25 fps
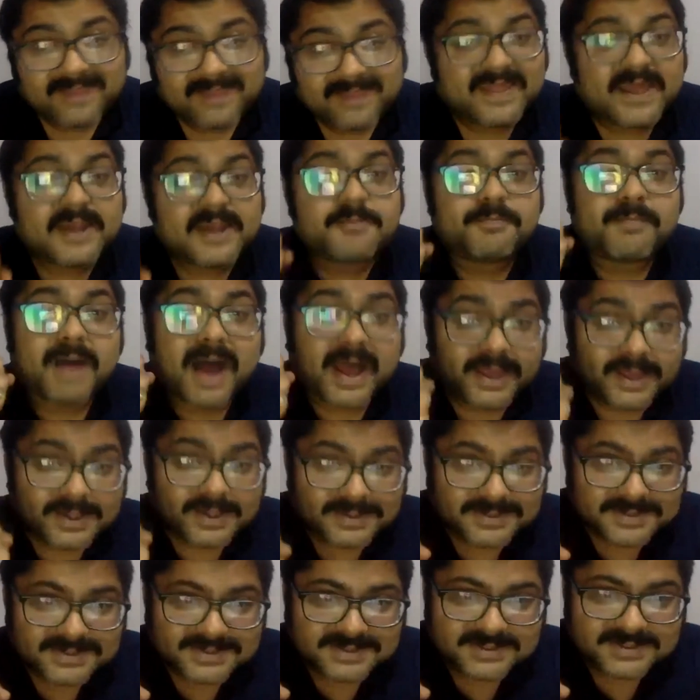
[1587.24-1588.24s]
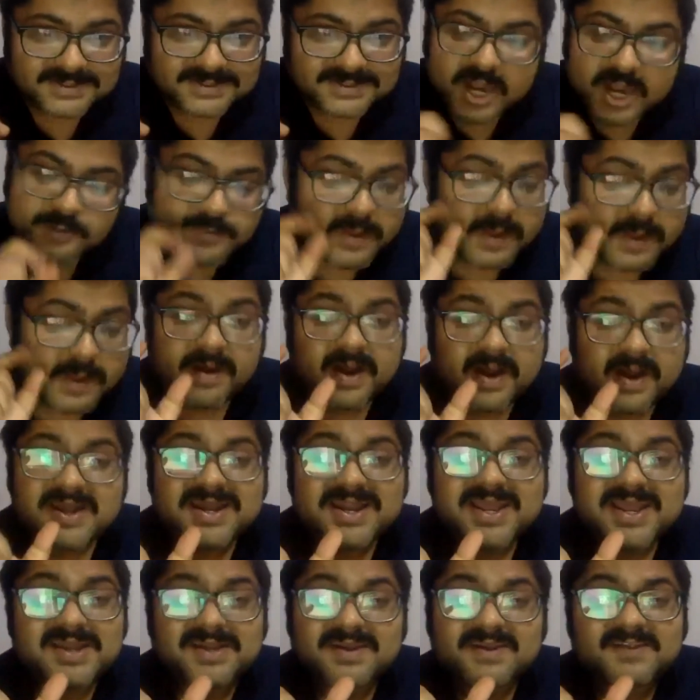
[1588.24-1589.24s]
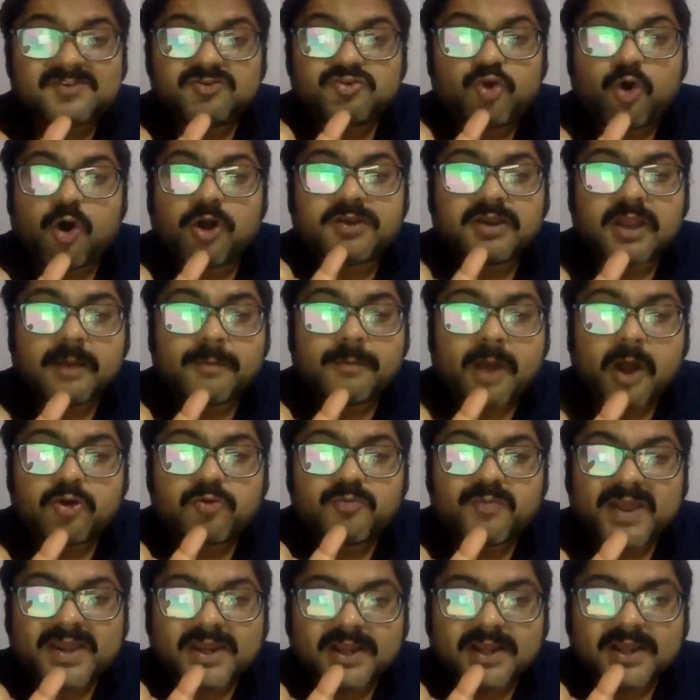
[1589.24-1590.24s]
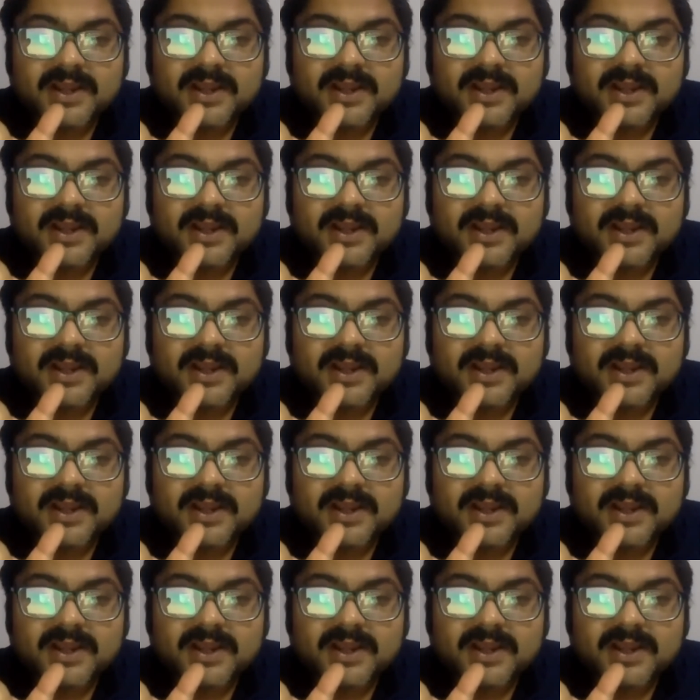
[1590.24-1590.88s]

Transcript: And then minds. Remember, NEET is not about medical entrance.